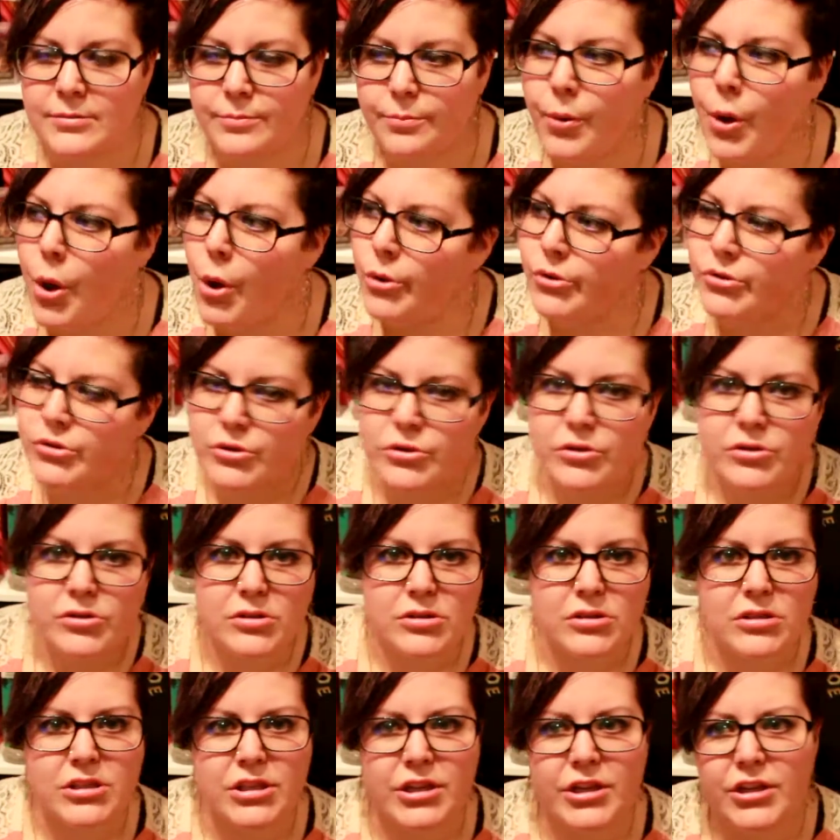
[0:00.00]
and posters
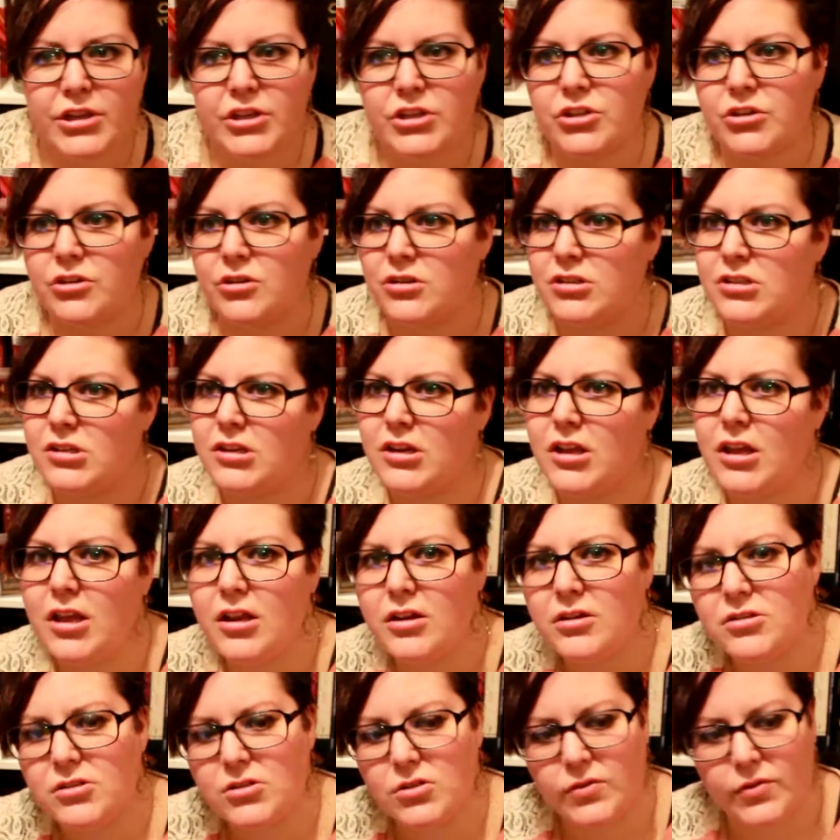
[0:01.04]
and t-shirts and
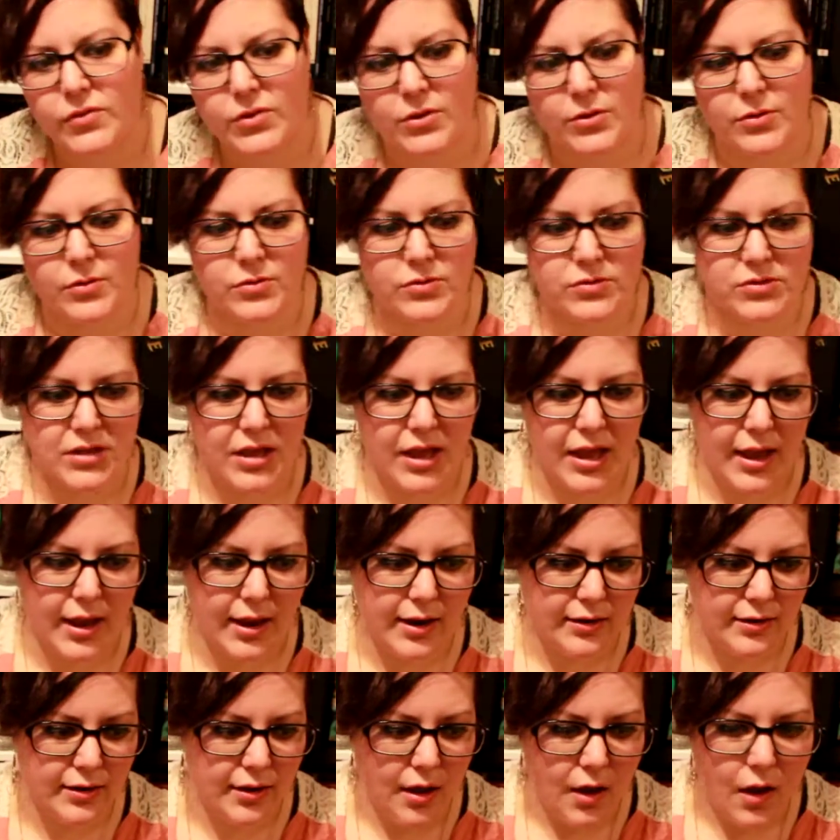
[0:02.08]
interviews
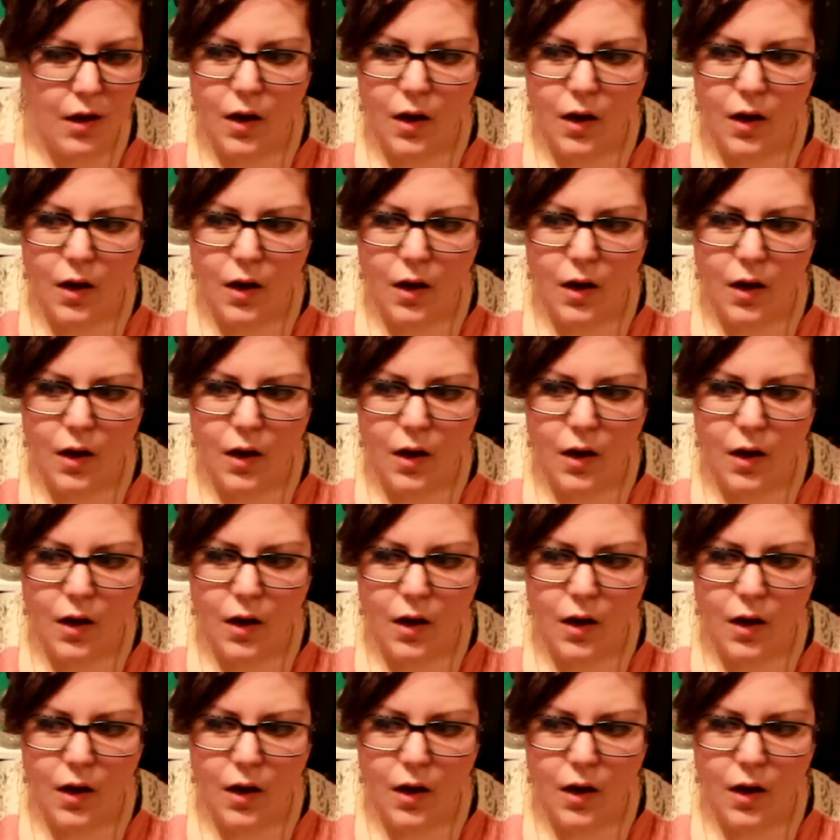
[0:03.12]
and